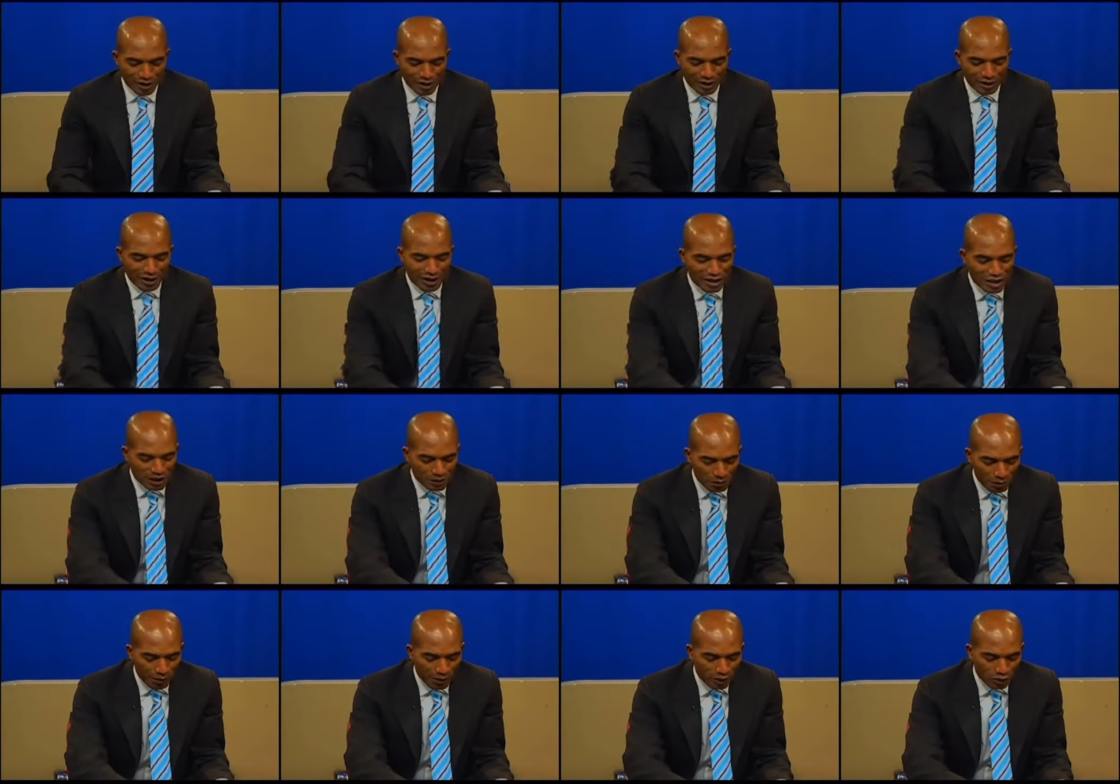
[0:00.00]
The
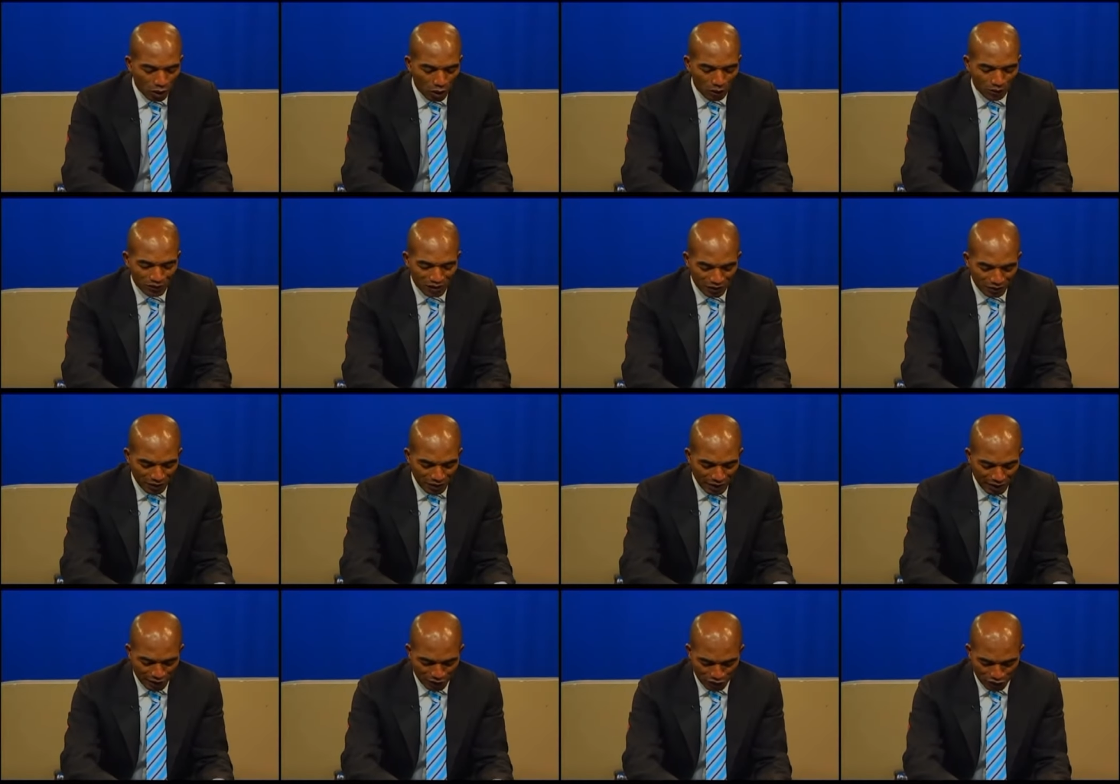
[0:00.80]
spirit of
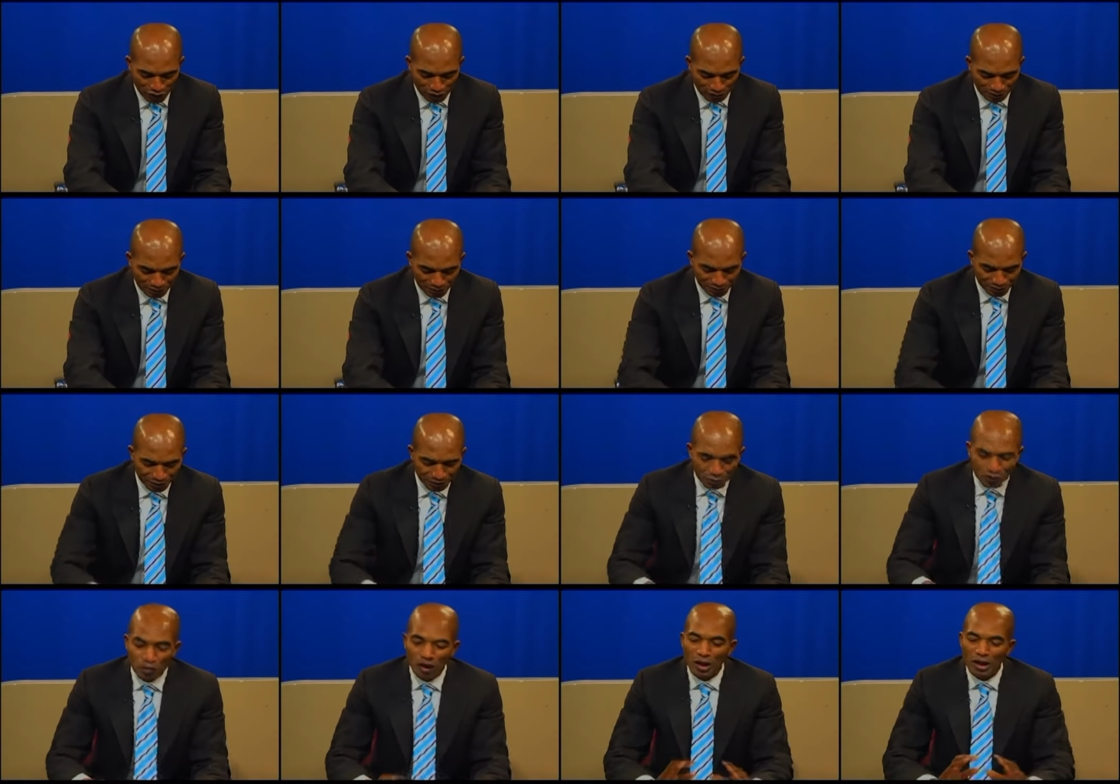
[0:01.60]
divination.
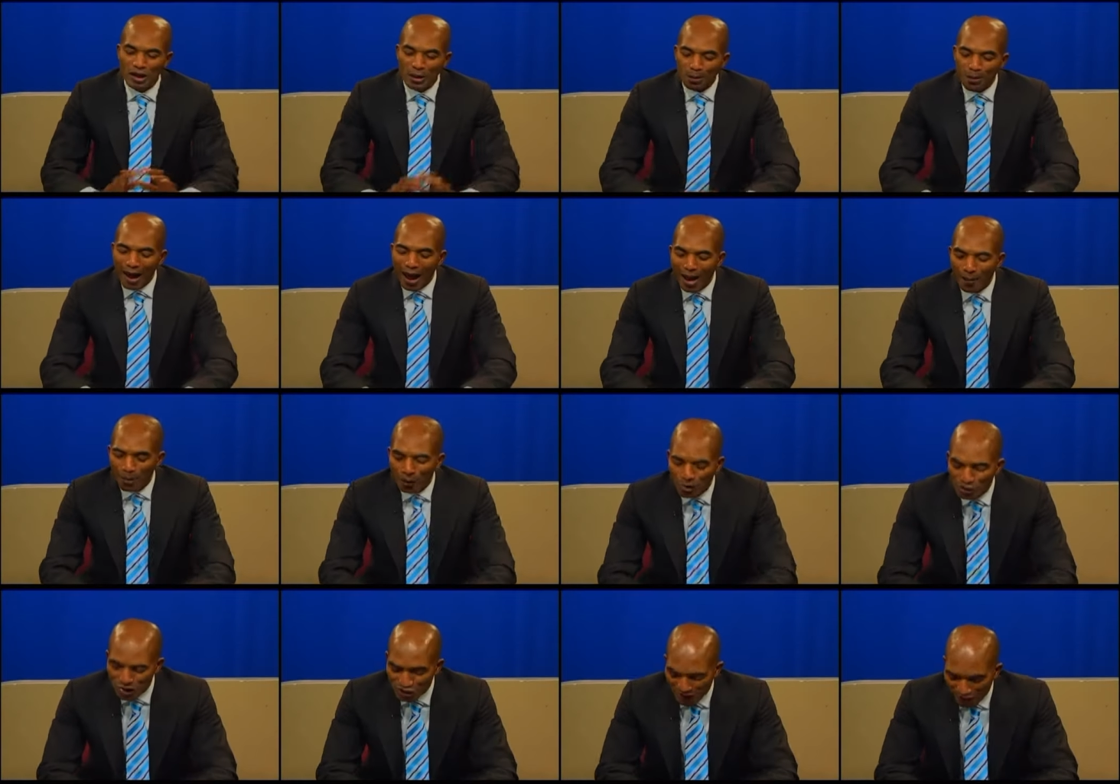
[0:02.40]
The
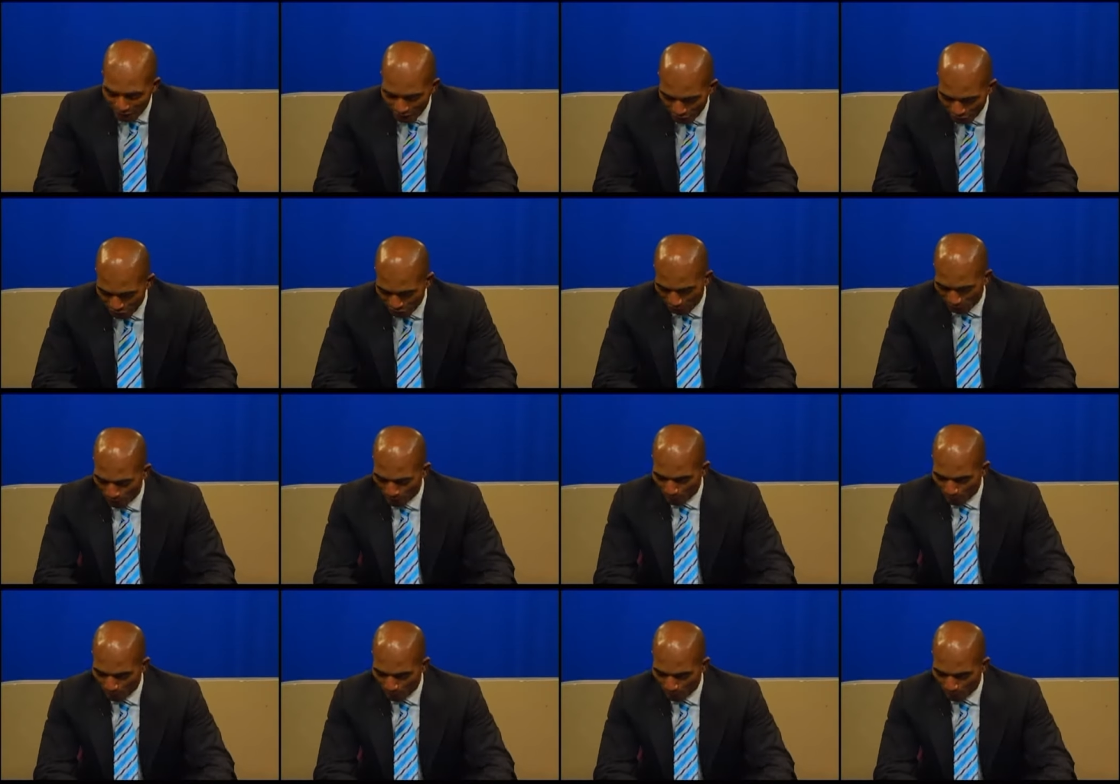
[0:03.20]
Bible says